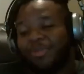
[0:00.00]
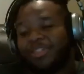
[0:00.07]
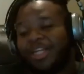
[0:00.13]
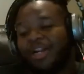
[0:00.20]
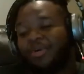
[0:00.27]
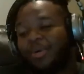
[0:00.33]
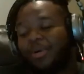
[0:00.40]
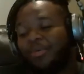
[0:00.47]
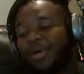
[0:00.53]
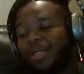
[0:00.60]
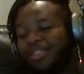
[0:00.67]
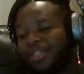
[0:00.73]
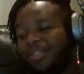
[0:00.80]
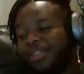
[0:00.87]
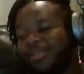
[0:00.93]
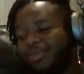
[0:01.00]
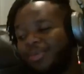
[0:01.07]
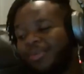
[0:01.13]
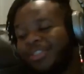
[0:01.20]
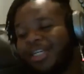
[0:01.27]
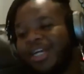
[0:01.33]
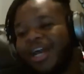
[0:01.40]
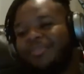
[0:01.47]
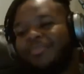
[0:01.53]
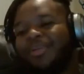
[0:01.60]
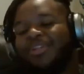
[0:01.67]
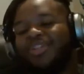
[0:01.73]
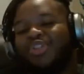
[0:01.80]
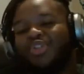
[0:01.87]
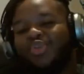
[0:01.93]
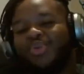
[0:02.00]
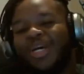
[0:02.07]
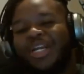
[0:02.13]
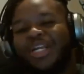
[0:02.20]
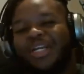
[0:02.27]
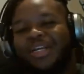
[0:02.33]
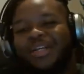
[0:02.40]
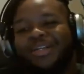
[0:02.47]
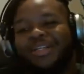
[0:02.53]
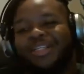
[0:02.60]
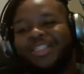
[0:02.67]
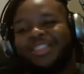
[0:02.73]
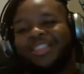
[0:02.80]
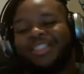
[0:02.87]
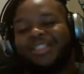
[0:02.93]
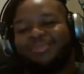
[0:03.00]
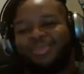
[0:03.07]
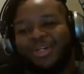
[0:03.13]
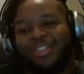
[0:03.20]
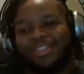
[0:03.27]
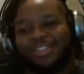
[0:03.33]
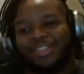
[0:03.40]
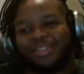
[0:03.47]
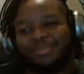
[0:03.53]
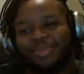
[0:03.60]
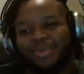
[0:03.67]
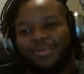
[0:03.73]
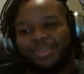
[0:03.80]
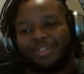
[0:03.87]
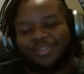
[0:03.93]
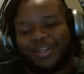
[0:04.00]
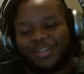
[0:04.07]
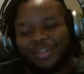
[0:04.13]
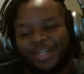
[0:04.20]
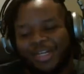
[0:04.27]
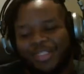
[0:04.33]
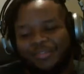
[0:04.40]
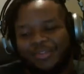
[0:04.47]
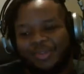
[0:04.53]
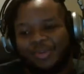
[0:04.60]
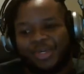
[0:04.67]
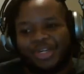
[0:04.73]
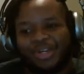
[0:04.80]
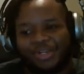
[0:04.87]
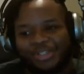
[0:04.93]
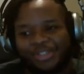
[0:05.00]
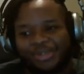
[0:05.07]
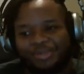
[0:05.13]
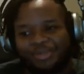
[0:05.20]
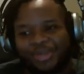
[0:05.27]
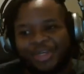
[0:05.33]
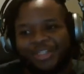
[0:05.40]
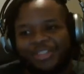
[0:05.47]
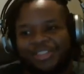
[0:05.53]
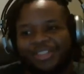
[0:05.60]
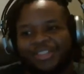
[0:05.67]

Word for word: I don't want to watch any of these movies. Like I've been dreading Disney's presence in movies for like the last few years. Because oh shit!